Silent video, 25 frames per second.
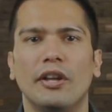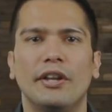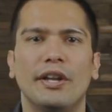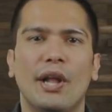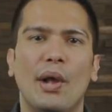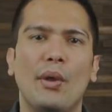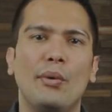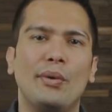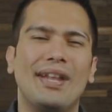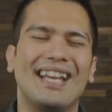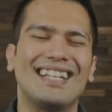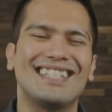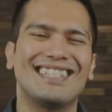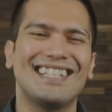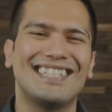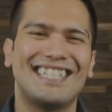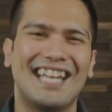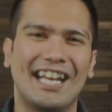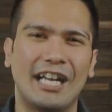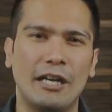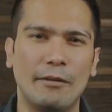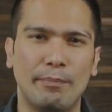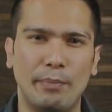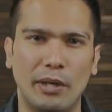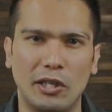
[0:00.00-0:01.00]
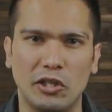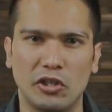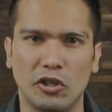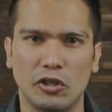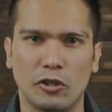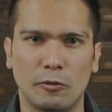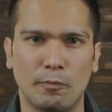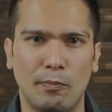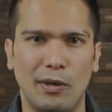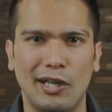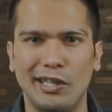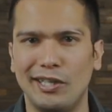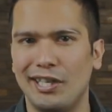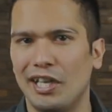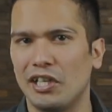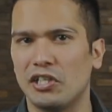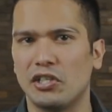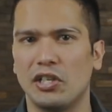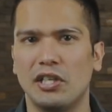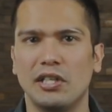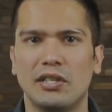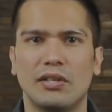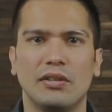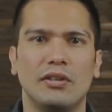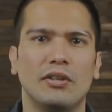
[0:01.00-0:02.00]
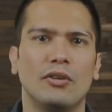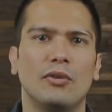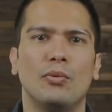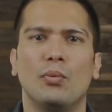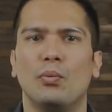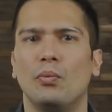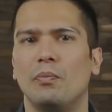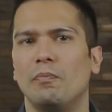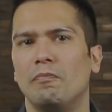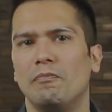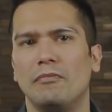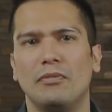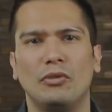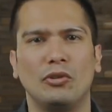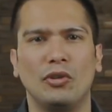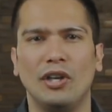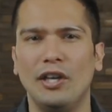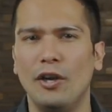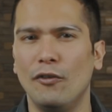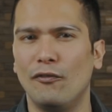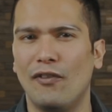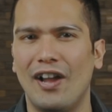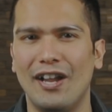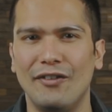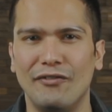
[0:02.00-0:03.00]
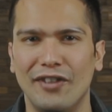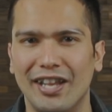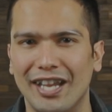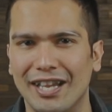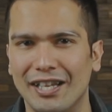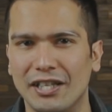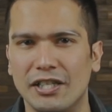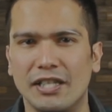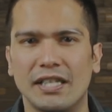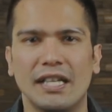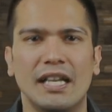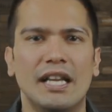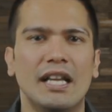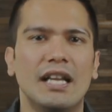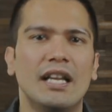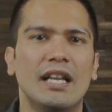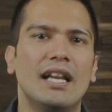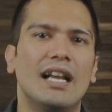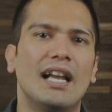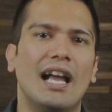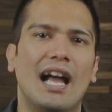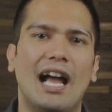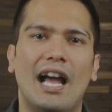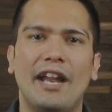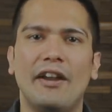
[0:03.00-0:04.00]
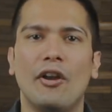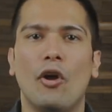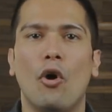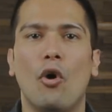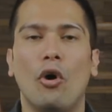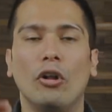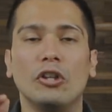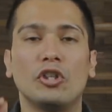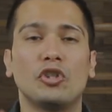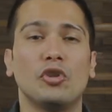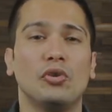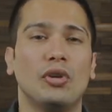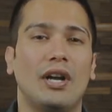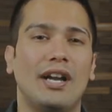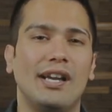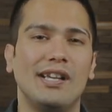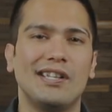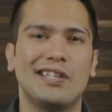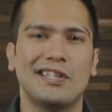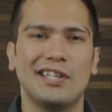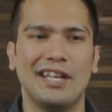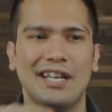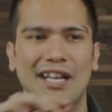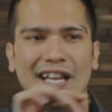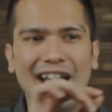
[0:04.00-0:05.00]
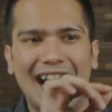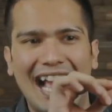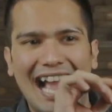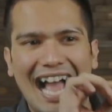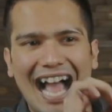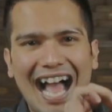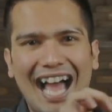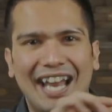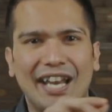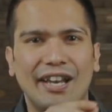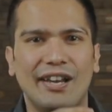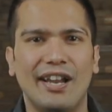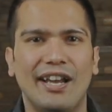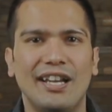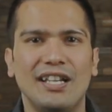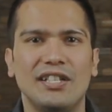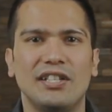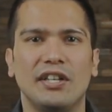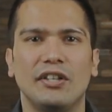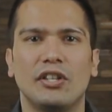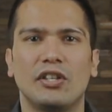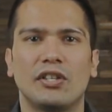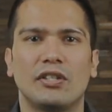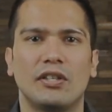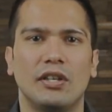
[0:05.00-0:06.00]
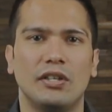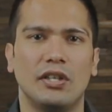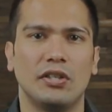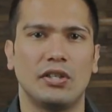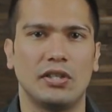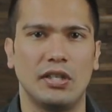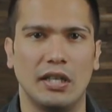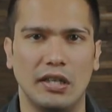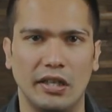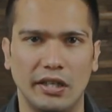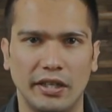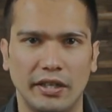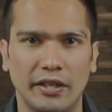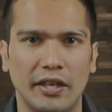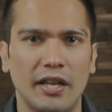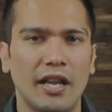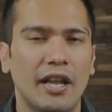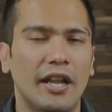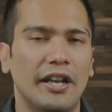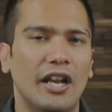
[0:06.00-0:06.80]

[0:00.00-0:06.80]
Now, you test the second picture, split test it, 3 to 5 days, and also, guys, analyze it statistically.